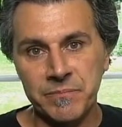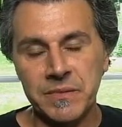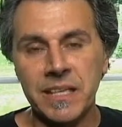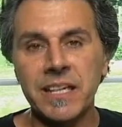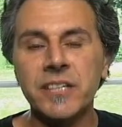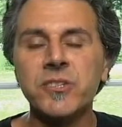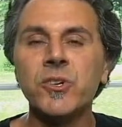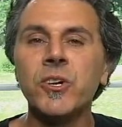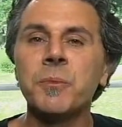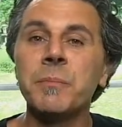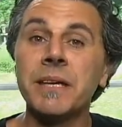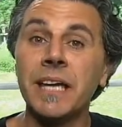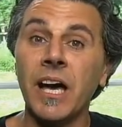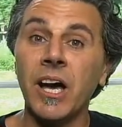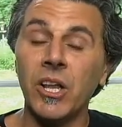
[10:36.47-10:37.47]
It took
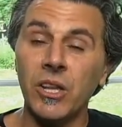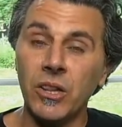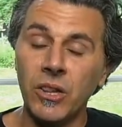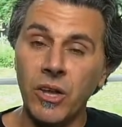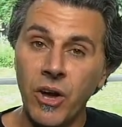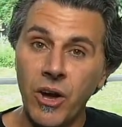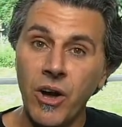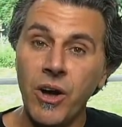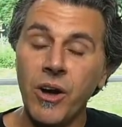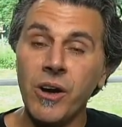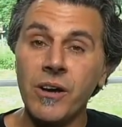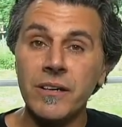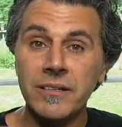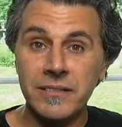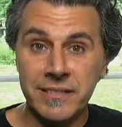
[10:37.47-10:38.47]
me a
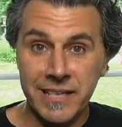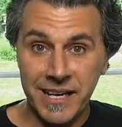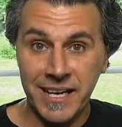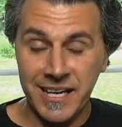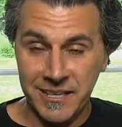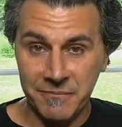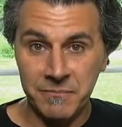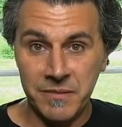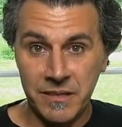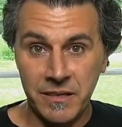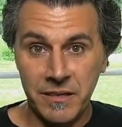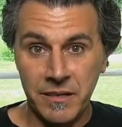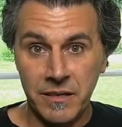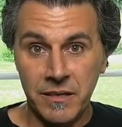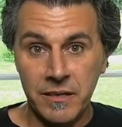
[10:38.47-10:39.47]
long time
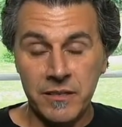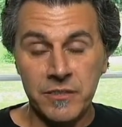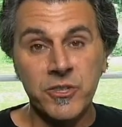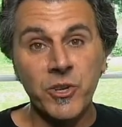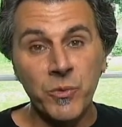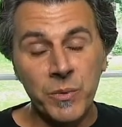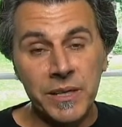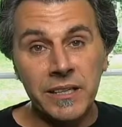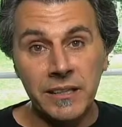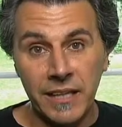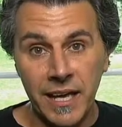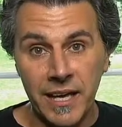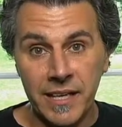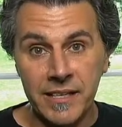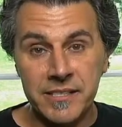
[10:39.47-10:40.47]
to
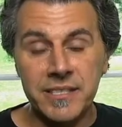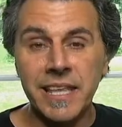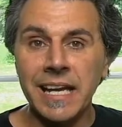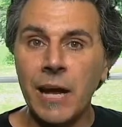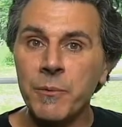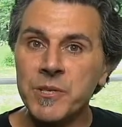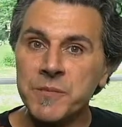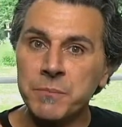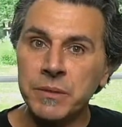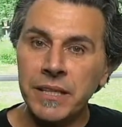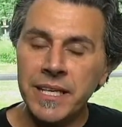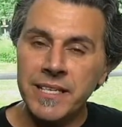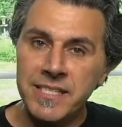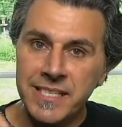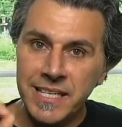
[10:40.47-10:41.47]
realize that I was
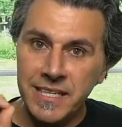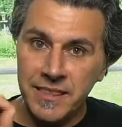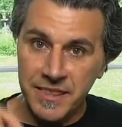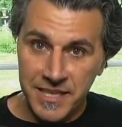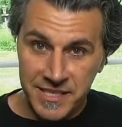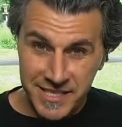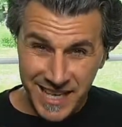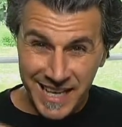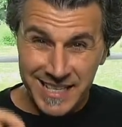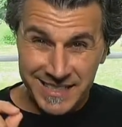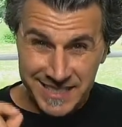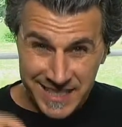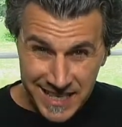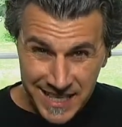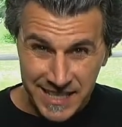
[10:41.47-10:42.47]
placing this
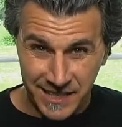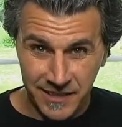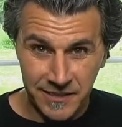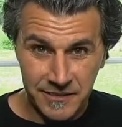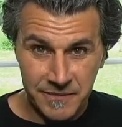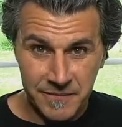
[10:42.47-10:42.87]
idea